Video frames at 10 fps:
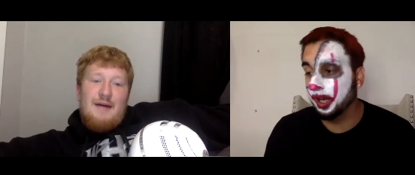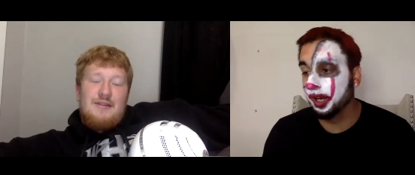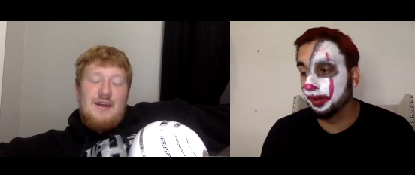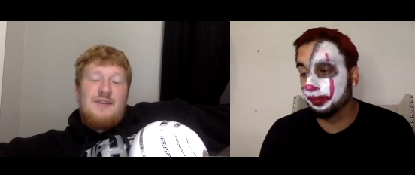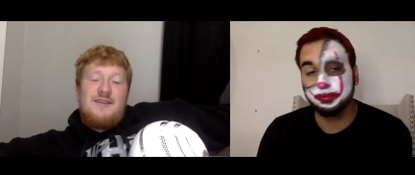
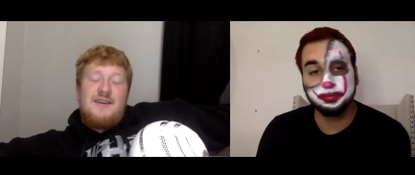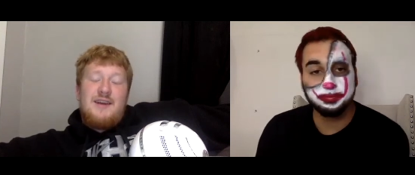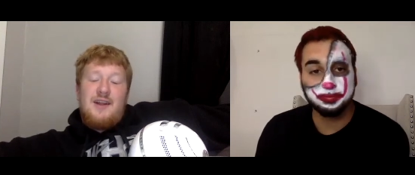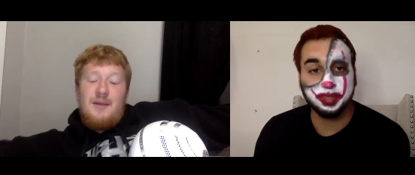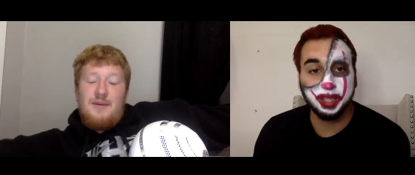Speaker 1: love to um, see the
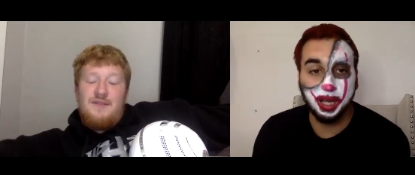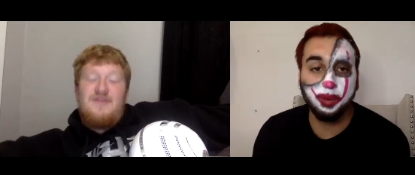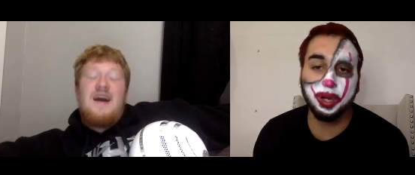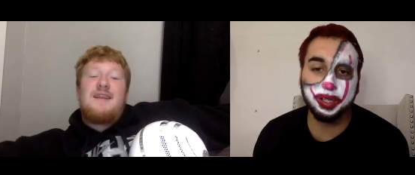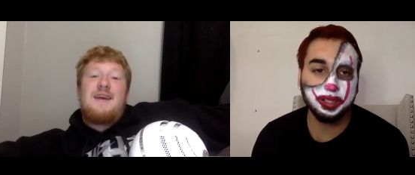Clippers
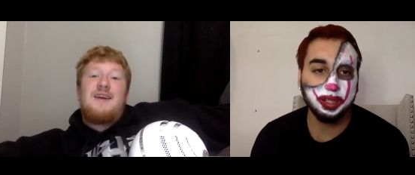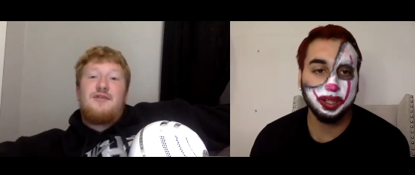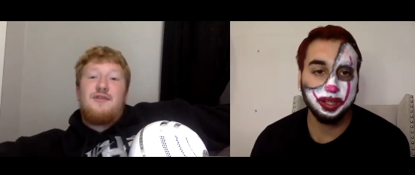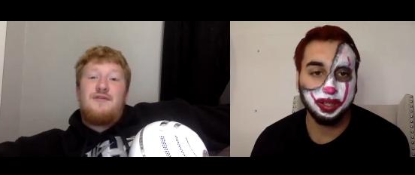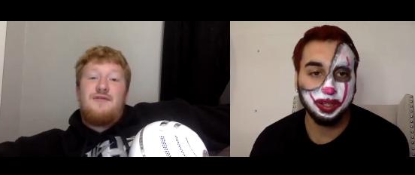finally wanna, get to
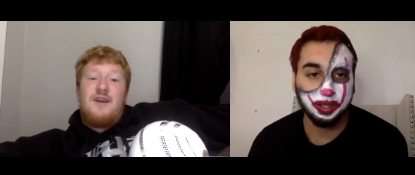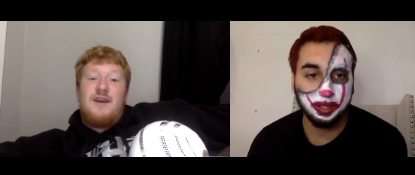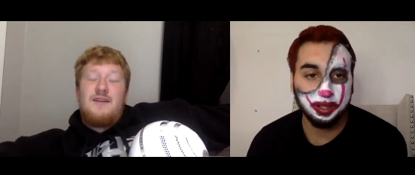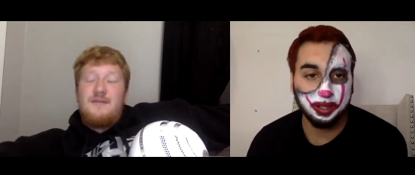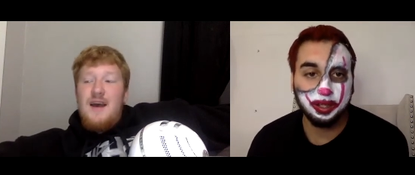a
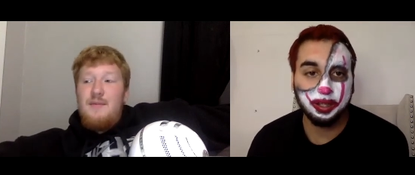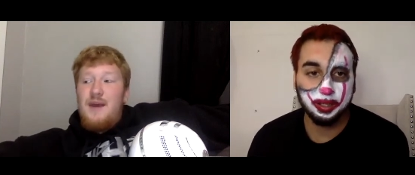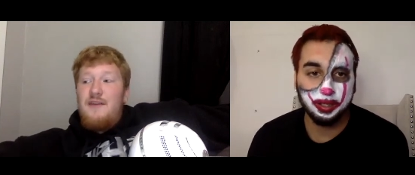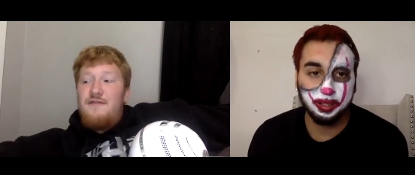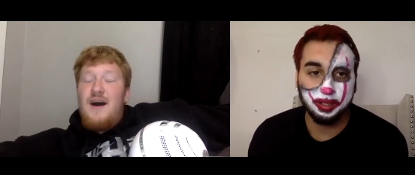freaking
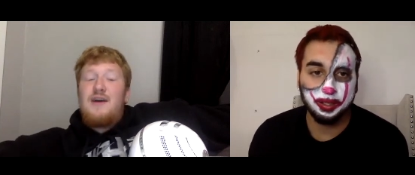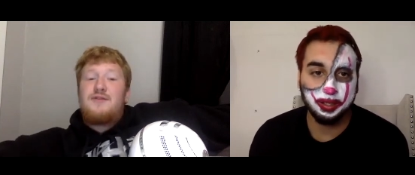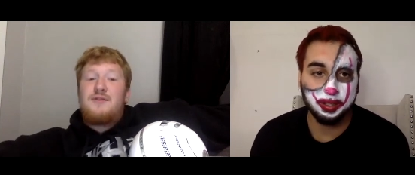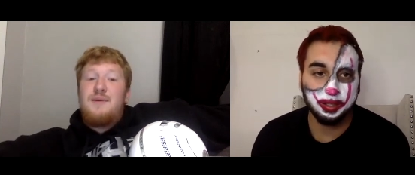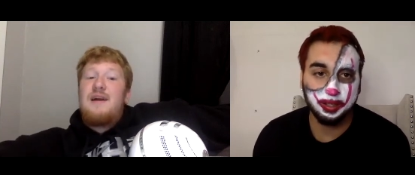NBA Finals
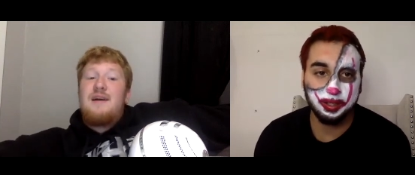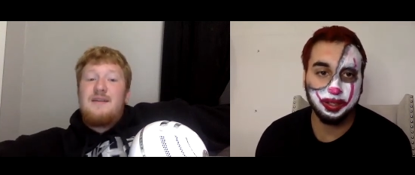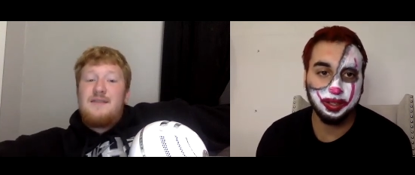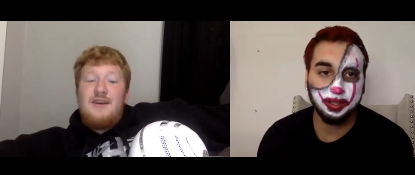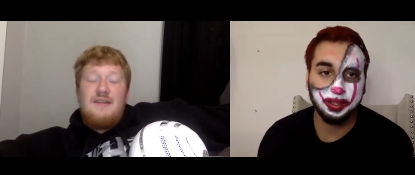appearance.
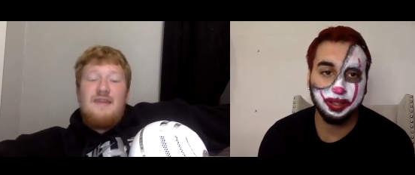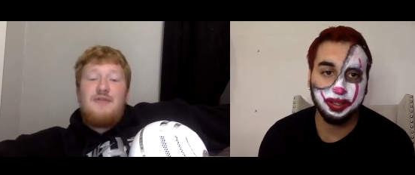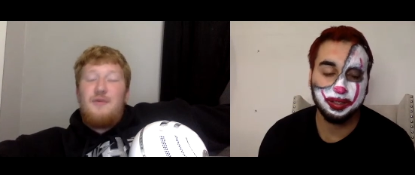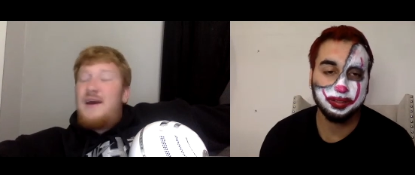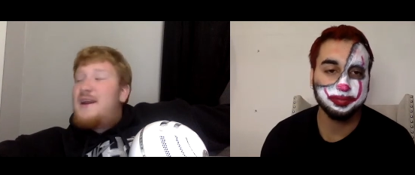They don't even have to
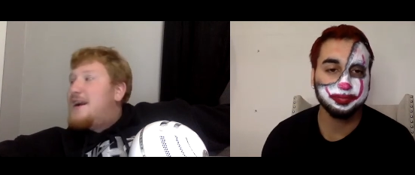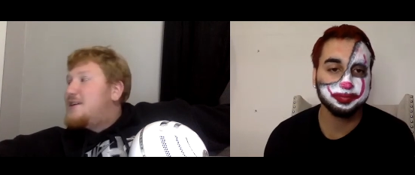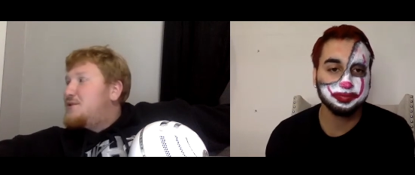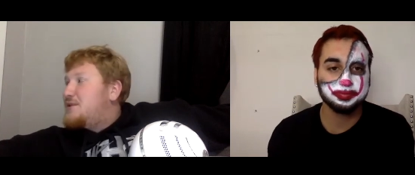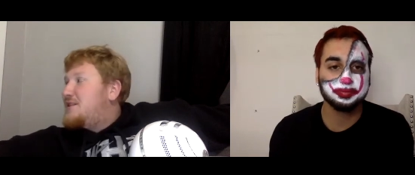win it. I just
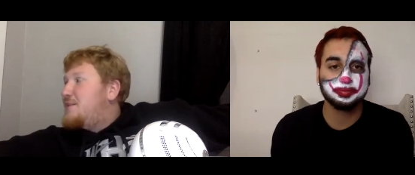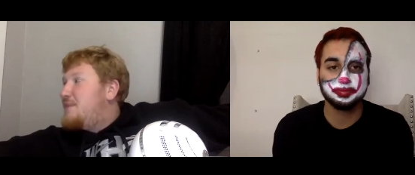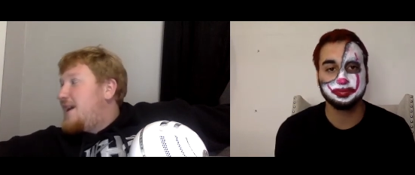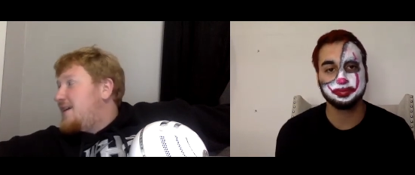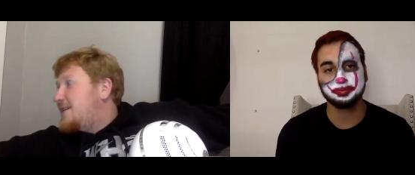want to see him
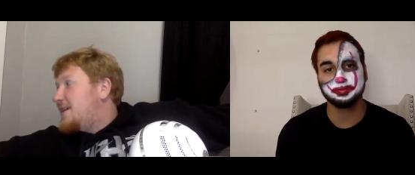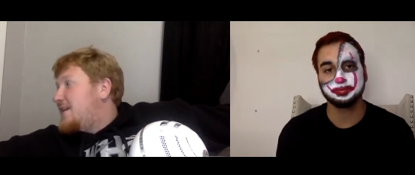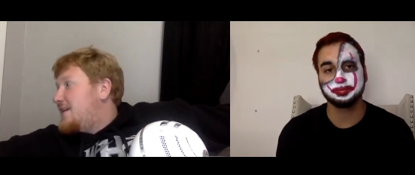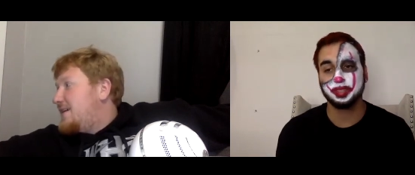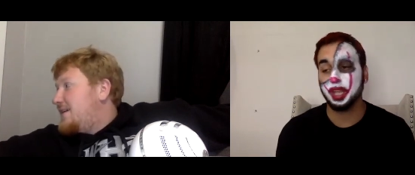make it there.
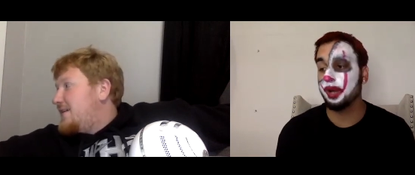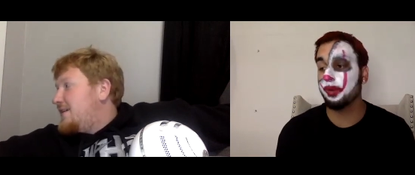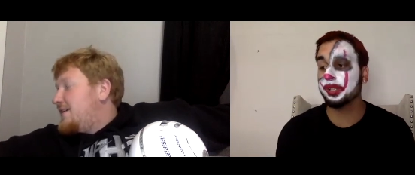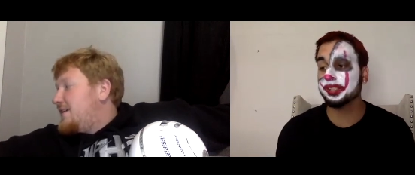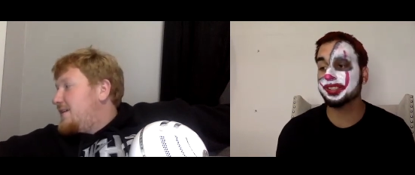
Speaker 2: I
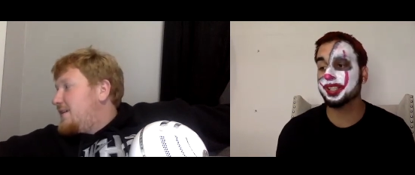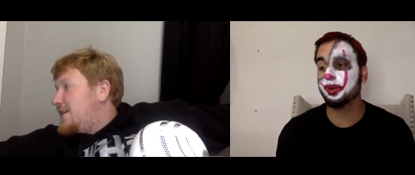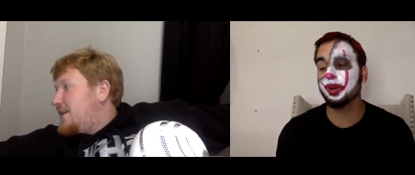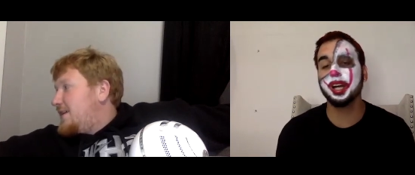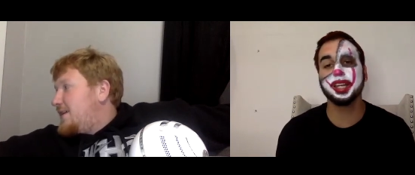want to see
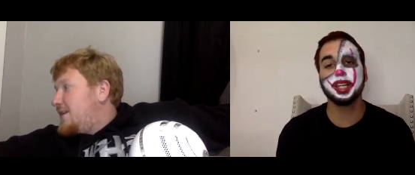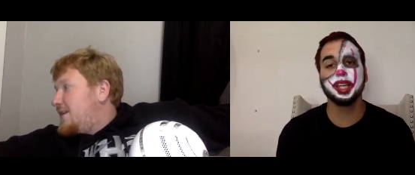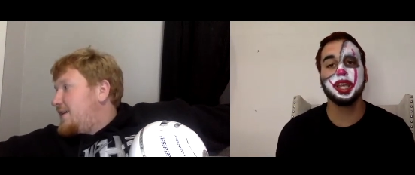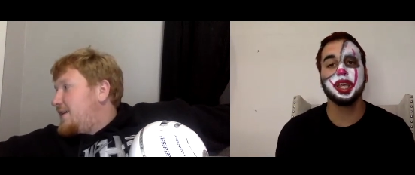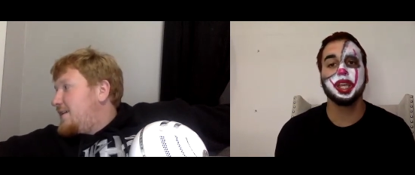Kawhi
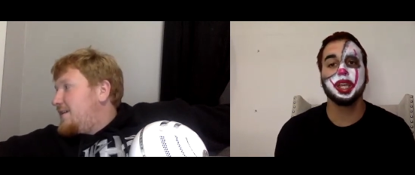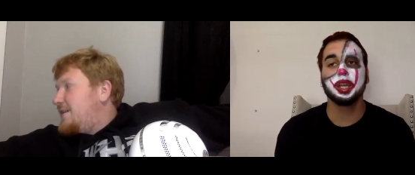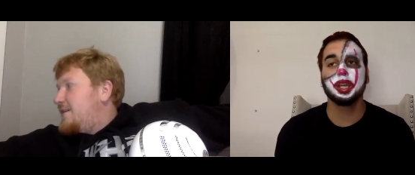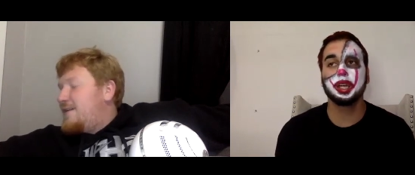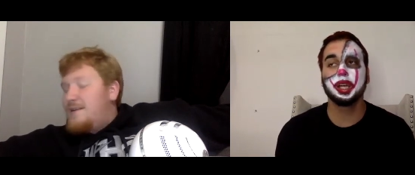
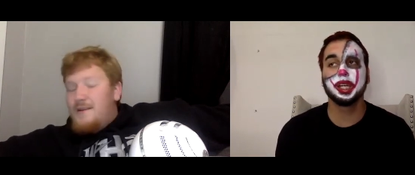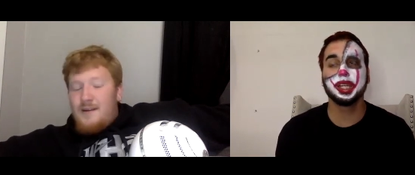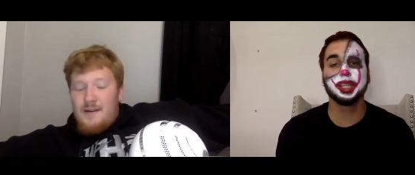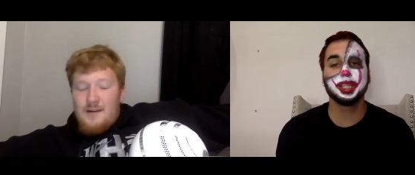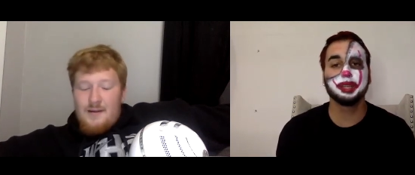uh,
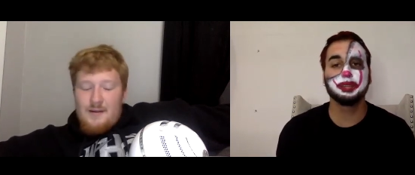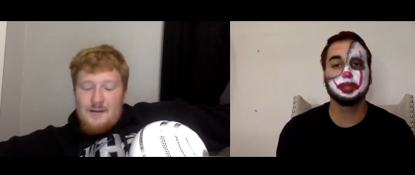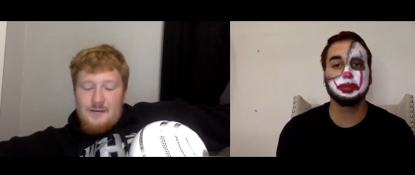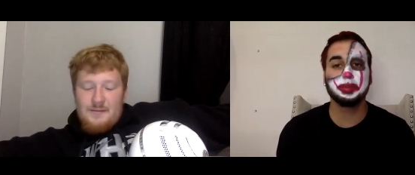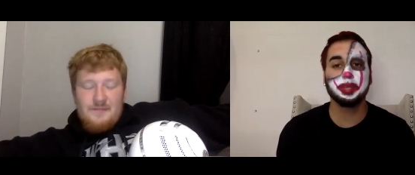get an
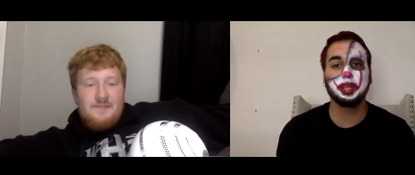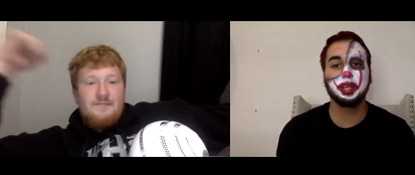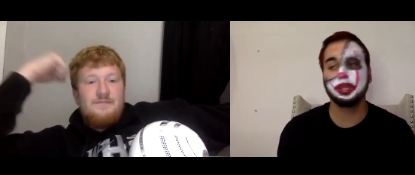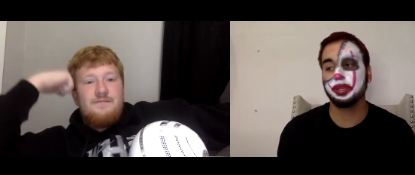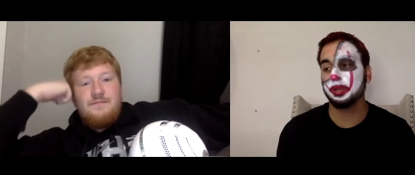MVP,
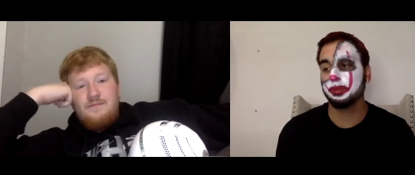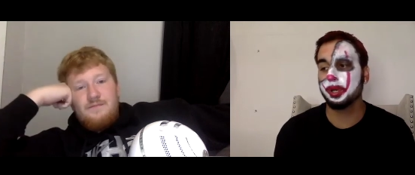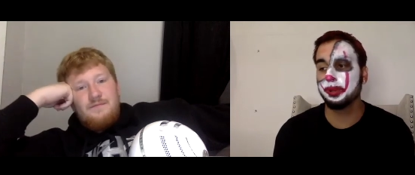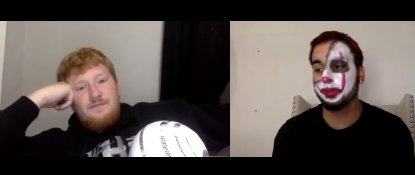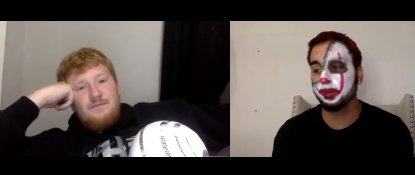and, and
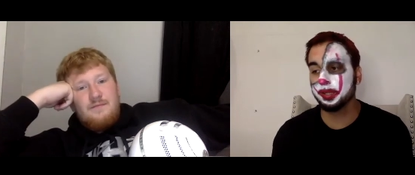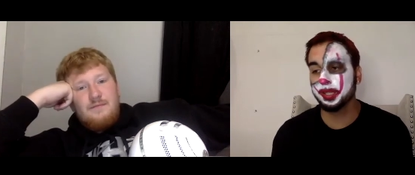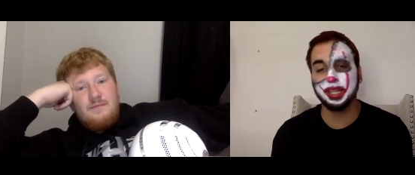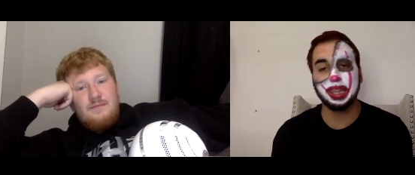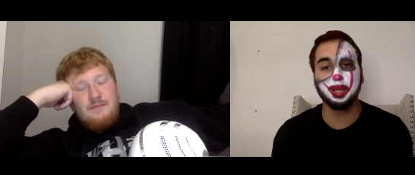more importantly,
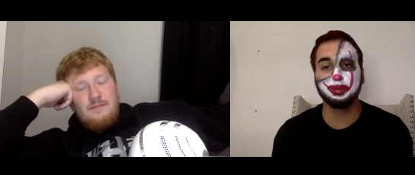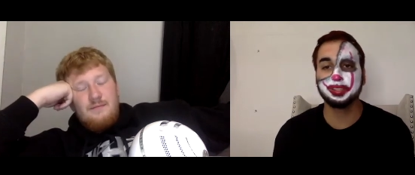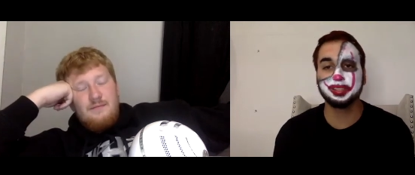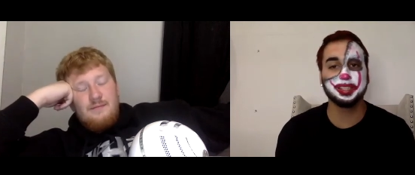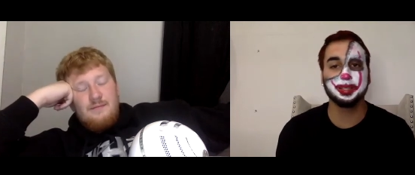I'd love
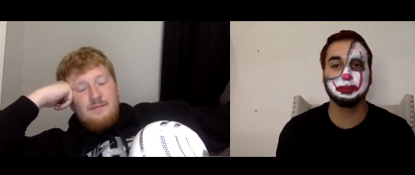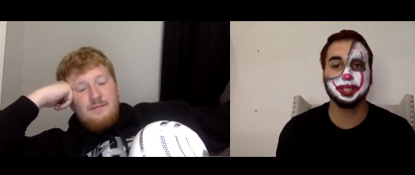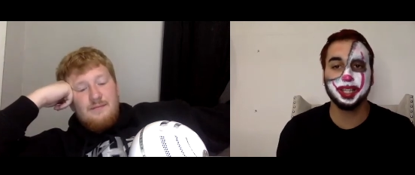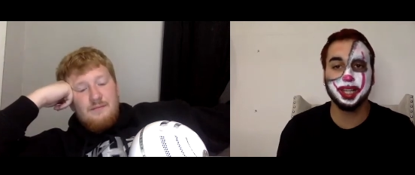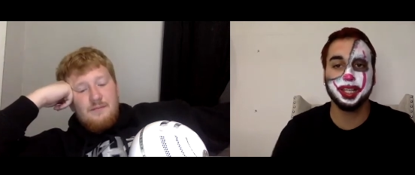to see them
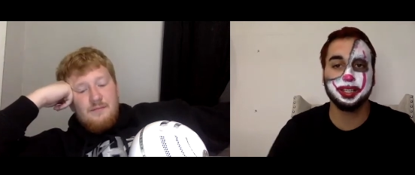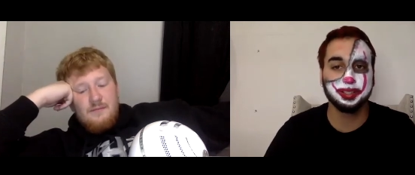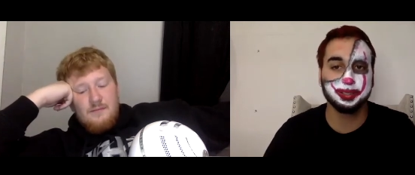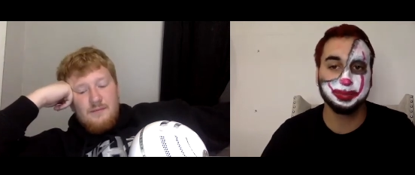beat the Lakers.